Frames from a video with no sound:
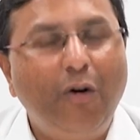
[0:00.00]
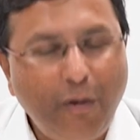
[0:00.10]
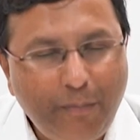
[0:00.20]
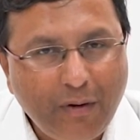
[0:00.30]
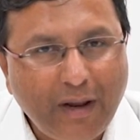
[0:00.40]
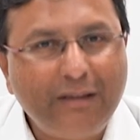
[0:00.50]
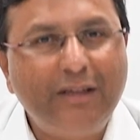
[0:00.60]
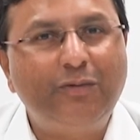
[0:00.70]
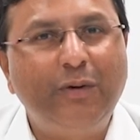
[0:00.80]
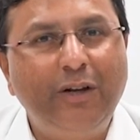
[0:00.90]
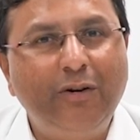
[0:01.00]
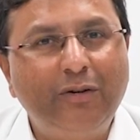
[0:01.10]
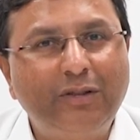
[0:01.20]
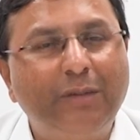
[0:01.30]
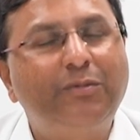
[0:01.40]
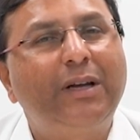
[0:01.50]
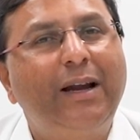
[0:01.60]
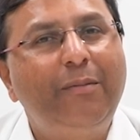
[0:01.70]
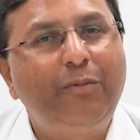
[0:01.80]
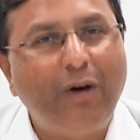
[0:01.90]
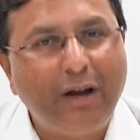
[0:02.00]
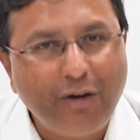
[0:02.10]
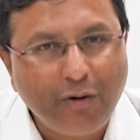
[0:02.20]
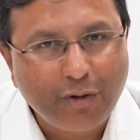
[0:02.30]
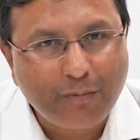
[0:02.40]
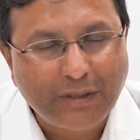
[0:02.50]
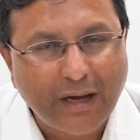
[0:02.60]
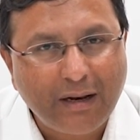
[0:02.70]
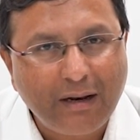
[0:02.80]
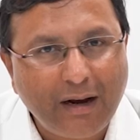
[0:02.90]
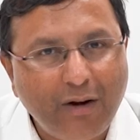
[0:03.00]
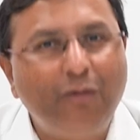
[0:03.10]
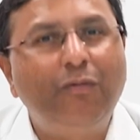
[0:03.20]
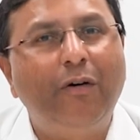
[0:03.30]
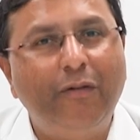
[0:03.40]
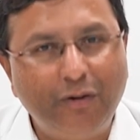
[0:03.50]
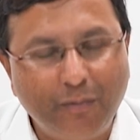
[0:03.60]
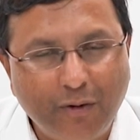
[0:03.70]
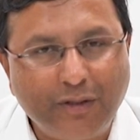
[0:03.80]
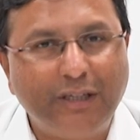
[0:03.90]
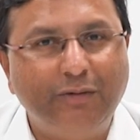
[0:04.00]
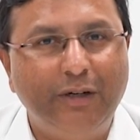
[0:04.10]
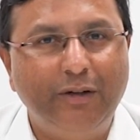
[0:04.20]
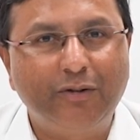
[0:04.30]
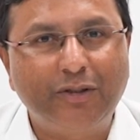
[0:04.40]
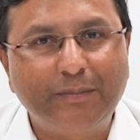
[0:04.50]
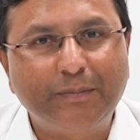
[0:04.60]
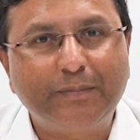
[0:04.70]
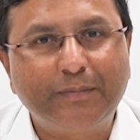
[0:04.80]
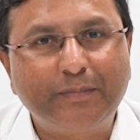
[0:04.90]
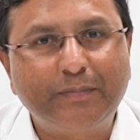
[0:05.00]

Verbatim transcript: Hope you like this video. Subscribe to our YouTube channel and look forward to more such videos.